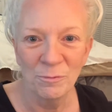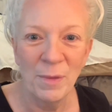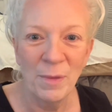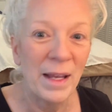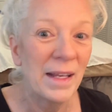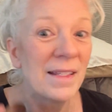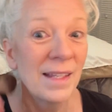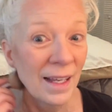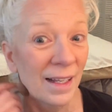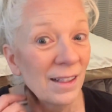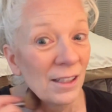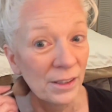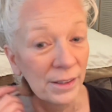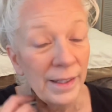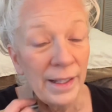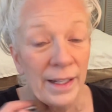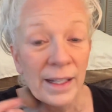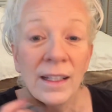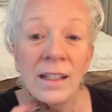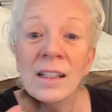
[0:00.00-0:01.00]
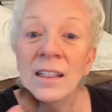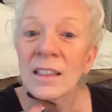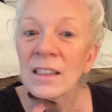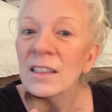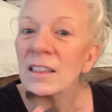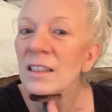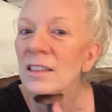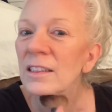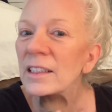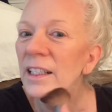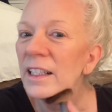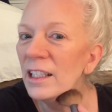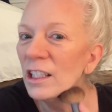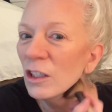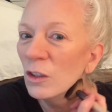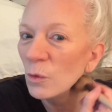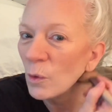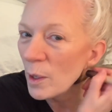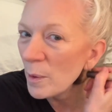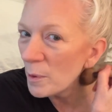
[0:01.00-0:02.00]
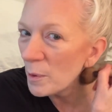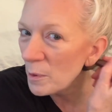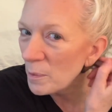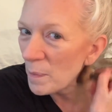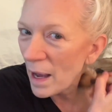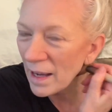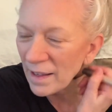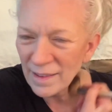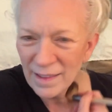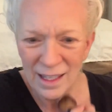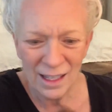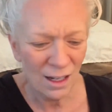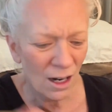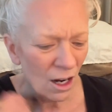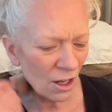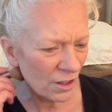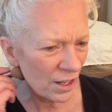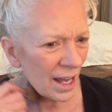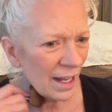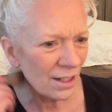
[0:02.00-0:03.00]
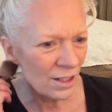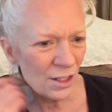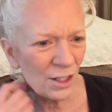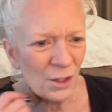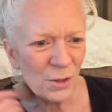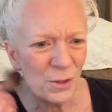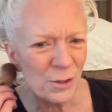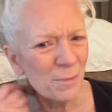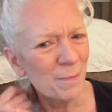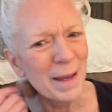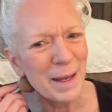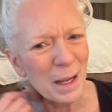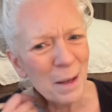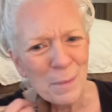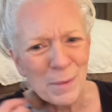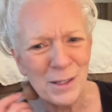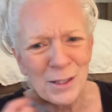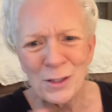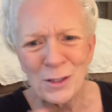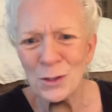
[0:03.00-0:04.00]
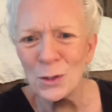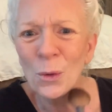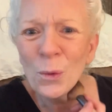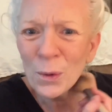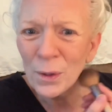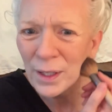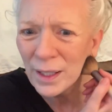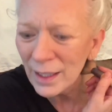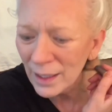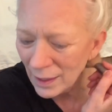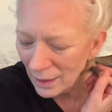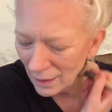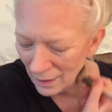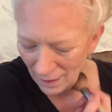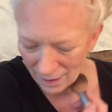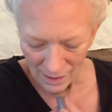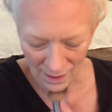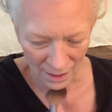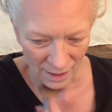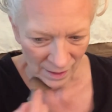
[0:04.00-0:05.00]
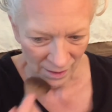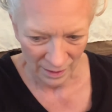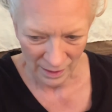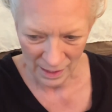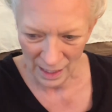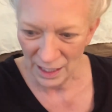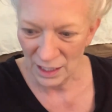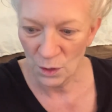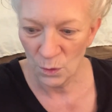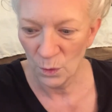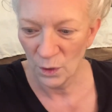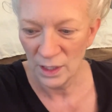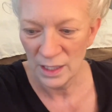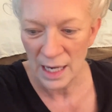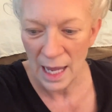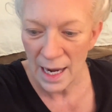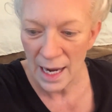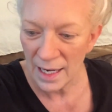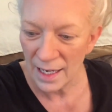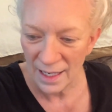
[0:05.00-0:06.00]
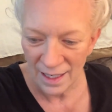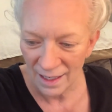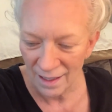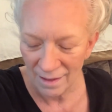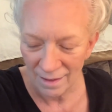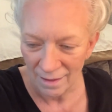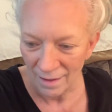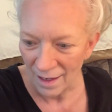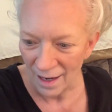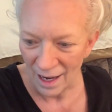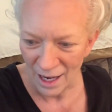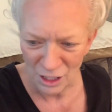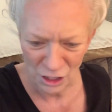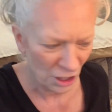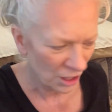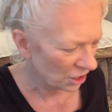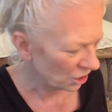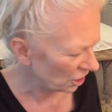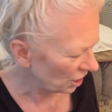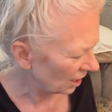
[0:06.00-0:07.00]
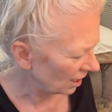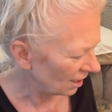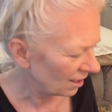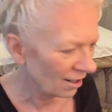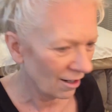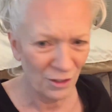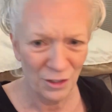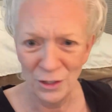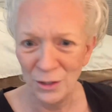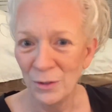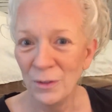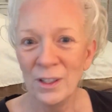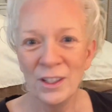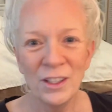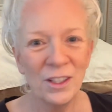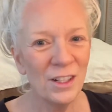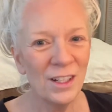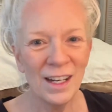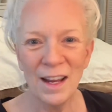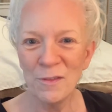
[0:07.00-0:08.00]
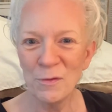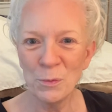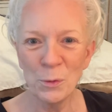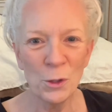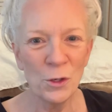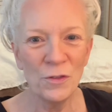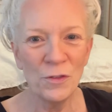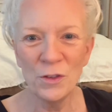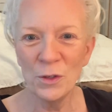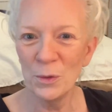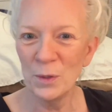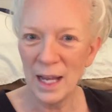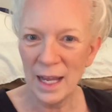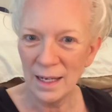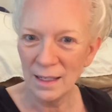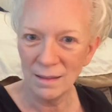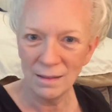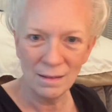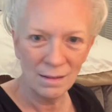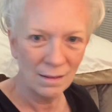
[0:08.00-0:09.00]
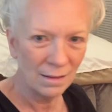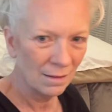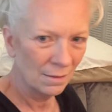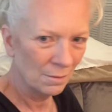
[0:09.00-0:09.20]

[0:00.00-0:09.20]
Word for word: basically to kill women back then. All you had to do was make up a story that you were dating and she cheated on you. You didn't have to prove you were dating.